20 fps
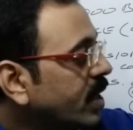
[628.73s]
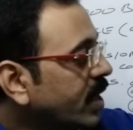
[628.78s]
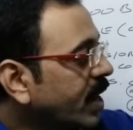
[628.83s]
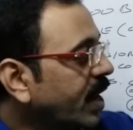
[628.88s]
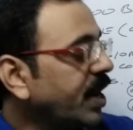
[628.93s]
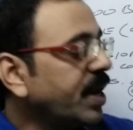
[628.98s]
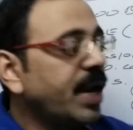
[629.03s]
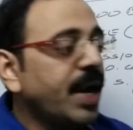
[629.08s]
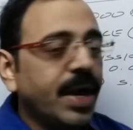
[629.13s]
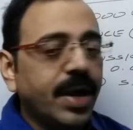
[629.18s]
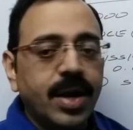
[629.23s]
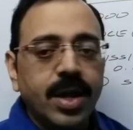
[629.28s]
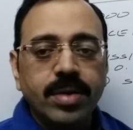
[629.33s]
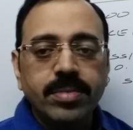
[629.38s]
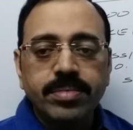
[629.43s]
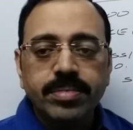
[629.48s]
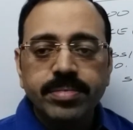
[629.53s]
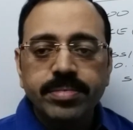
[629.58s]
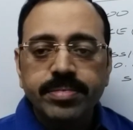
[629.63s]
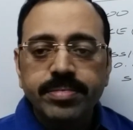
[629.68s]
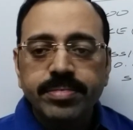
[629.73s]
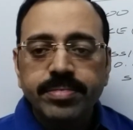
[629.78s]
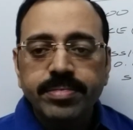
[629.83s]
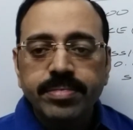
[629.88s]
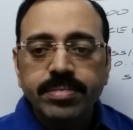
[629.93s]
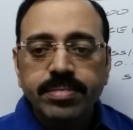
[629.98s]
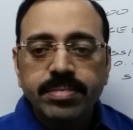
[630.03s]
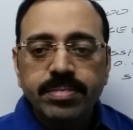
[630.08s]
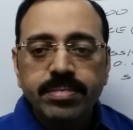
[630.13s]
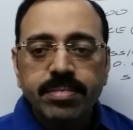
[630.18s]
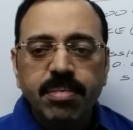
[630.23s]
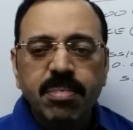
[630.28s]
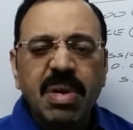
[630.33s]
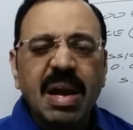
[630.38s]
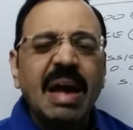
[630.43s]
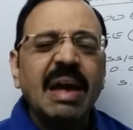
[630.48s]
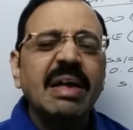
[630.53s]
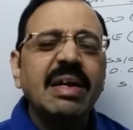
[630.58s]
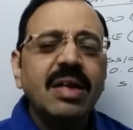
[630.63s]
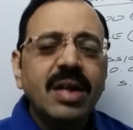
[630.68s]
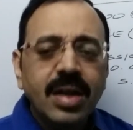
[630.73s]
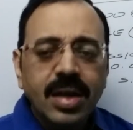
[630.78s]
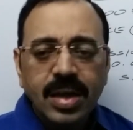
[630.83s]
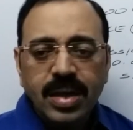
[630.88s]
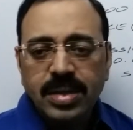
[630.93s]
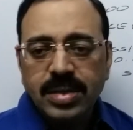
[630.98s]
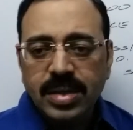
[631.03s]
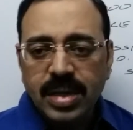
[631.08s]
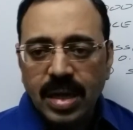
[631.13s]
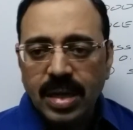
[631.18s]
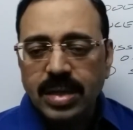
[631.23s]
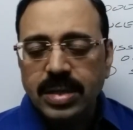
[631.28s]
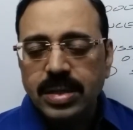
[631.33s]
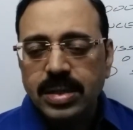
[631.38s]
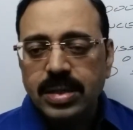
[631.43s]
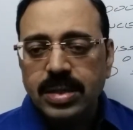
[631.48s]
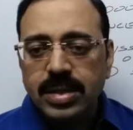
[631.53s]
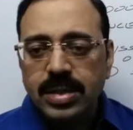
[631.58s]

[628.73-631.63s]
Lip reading: credit, blindly he sells.